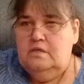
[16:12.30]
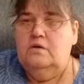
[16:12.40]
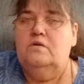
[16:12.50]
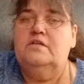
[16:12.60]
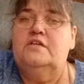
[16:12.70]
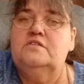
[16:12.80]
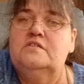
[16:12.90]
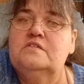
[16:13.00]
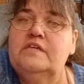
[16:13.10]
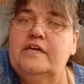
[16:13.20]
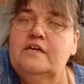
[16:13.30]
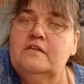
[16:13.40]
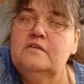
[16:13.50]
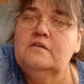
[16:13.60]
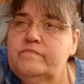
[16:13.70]
Hold on just a second.
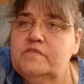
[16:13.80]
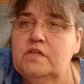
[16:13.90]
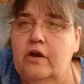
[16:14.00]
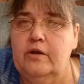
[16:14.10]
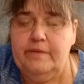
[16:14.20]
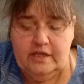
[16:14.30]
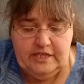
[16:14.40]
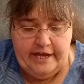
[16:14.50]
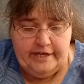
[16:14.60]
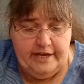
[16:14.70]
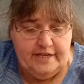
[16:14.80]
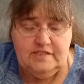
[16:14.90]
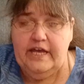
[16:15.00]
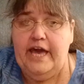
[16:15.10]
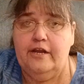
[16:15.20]
Sorry about that,
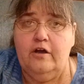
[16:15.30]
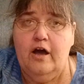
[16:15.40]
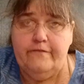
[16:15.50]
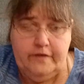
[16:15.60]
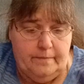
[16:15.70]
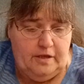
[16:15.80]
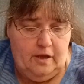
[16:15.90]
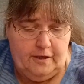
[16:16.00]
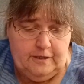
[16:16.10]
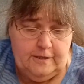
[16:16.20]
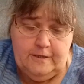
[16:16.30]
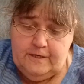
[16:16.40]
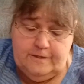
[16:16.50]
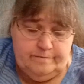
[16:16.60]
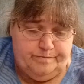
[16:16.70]
guys. I had a cough coming on
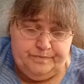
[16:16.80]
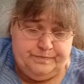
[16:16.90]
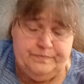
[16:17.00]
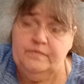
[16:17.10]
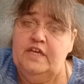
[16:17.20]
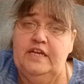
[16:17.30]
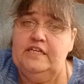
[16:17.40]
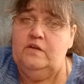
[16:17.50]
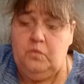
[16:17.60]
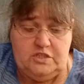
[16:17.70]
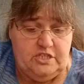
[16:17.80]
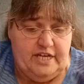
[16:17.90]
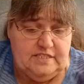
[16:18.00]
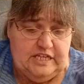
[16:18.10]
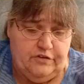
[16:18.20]
and I didn't want you
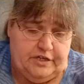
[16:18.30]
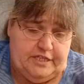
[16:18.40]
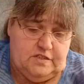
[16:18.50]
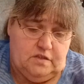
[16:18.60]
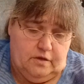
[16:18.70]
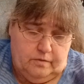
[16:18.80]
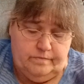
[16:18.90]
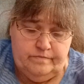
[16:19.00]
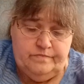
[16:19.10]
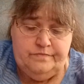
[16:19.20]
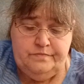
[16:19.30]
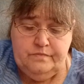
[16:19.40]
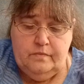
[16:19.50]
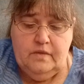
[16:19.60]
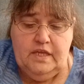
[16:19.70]
guys hearing it. So
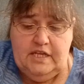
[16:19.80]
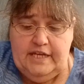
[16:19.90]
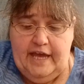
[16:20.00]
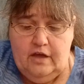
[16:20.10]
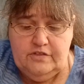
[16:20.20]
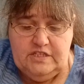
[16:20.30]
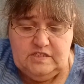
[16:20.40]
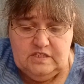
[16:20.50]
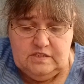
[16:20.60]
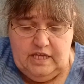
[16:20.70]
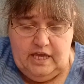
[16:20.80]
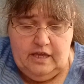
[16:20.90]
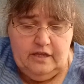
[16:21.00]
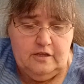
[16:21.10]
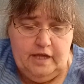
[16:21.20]
anyhow, this is
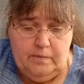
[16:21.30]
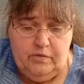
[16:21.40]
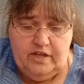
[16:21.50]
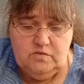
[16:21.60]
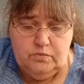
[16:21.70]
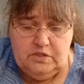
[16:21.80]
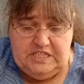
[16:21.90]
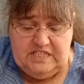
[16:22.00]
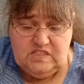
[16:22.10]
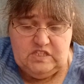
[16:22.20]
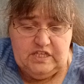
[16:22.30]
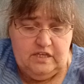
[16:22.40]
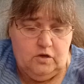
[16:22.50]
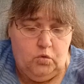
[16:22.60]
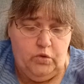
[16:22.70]
a Lion Brand's Wool Ease Thick
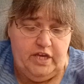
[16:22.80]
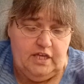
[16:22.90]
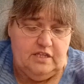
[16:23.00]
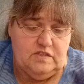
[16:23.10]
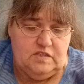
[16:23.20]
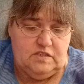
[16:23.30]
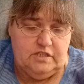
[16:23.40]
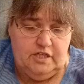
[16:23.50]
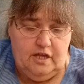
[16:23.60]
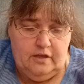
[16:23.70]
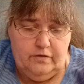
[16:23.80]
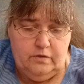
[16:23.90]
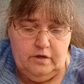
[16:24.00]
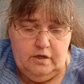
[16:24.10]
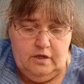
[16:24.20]
and Quick. This is the
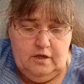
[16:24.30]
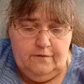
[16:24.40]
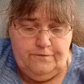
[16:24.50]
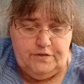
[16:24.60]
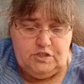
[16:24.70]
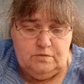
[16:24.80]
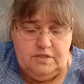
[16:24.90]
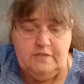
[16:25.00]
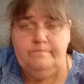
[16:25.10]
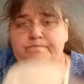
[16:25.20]
color Fisherman.